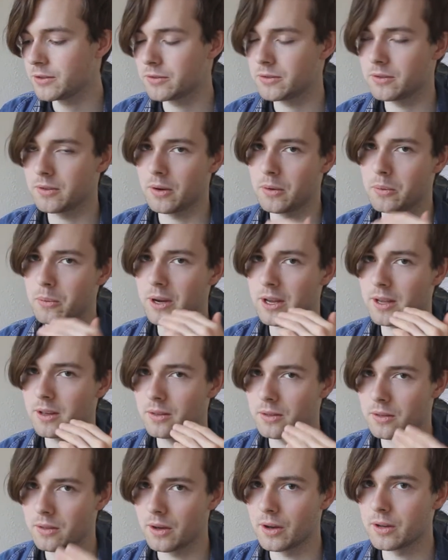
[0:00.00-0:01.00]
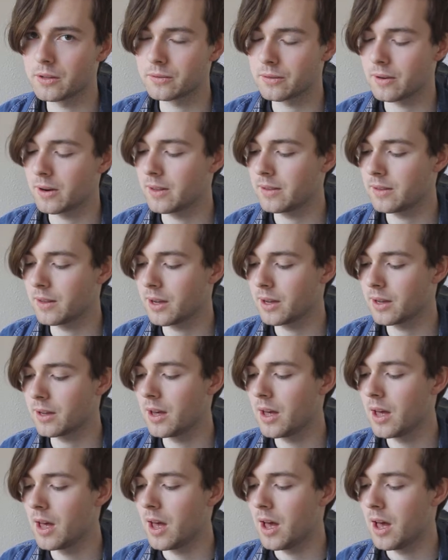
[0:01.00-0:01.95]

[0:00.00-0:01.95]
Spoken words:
so where you can search for anything,